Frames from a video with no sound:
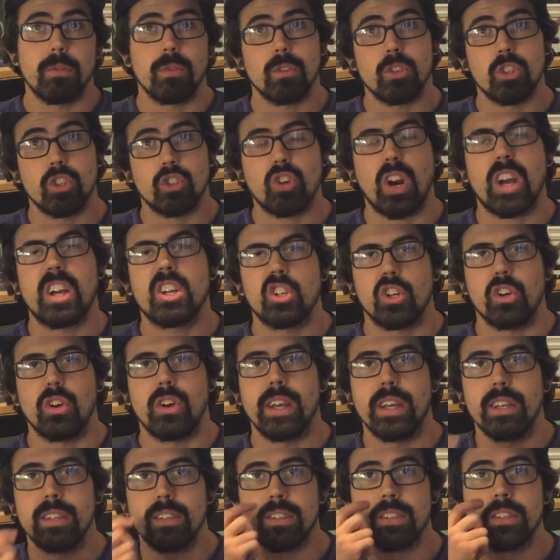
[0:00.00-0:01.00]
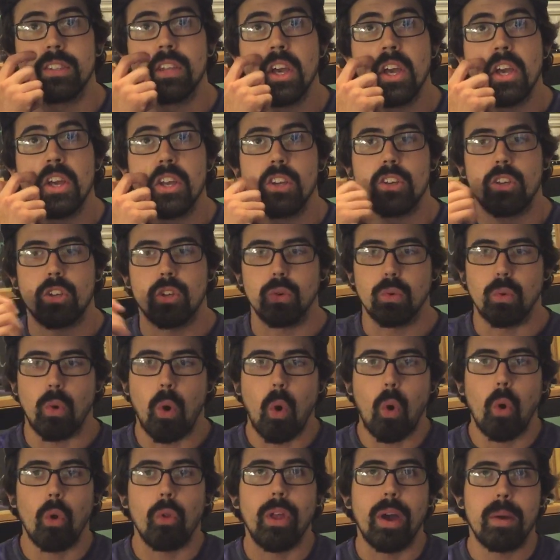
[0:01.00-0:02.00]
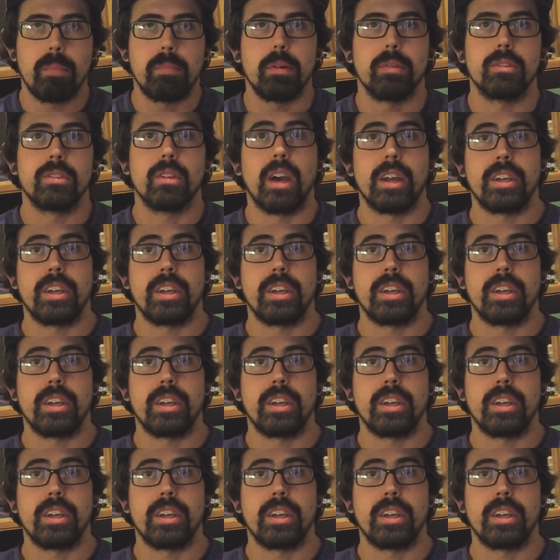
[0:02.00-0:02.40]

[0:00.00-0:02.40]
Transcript: structure is to hold up